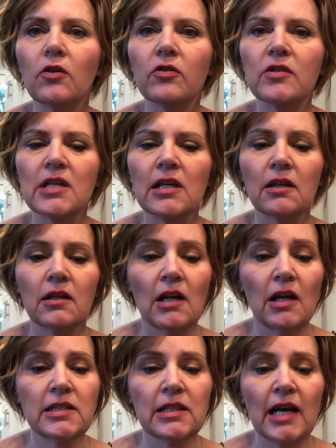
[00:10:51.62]
See,
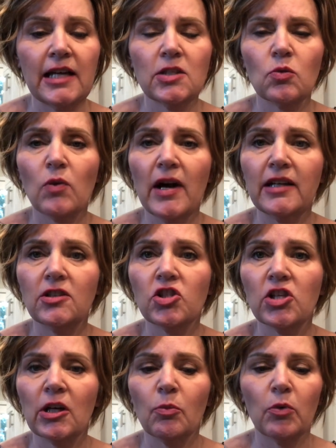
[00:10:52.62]
it's nice white
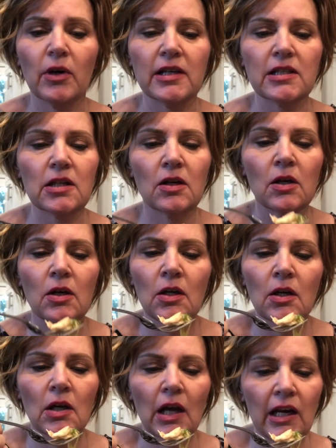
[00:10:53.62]
chicken breast.
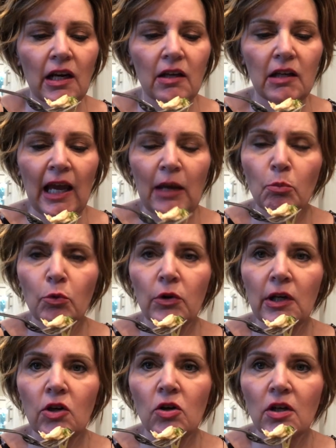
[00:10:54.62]
And it came
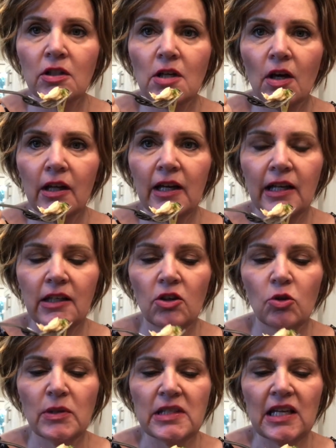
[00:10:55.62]
pre-cooked. All I had to
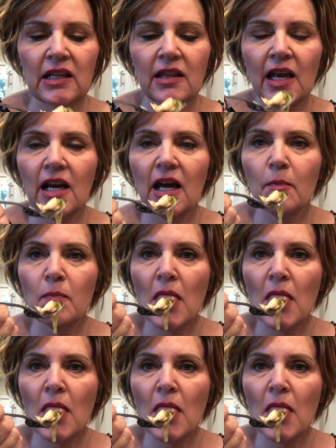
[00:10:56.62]
do was heat that up.